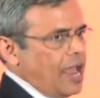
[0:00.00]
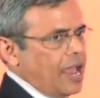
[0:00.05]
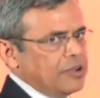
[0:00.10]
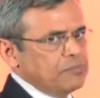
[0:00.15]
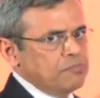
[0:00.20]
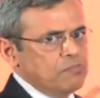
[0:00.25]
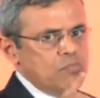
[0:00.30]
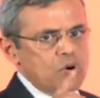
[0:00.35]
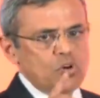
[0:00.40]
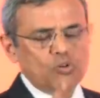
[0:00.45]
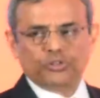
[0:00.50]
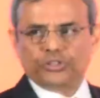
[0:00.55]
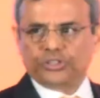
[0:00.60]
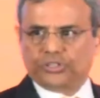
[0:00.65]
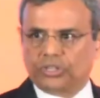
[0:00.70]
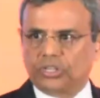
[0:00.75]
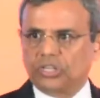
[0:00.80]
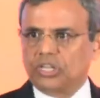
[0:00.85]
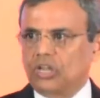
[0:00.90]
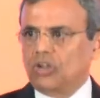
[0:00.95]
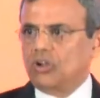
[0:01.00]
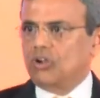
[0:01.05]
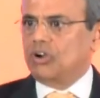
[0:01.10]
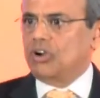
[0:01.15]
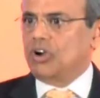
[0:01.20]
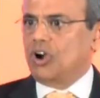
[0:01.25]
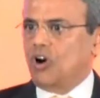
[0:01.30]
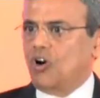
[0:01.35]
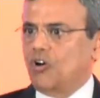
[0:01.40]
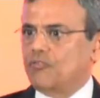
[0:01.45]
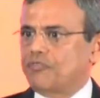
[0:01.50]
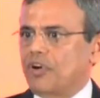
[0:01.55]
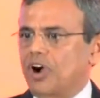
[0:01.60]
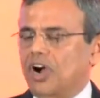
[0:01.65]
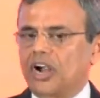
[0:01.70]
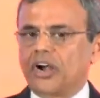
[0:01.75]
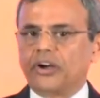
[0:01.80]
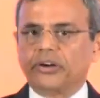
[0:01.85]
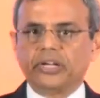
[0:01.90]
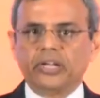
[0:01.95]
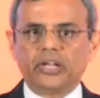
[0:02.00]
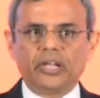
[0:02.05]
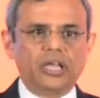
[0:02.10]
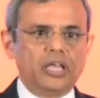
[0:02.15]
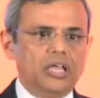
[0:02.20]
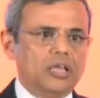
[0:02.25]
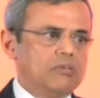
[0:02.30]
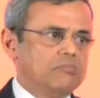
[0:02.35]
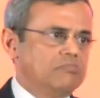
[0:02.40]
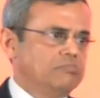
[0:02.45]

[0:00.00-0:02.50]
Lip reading: and most of our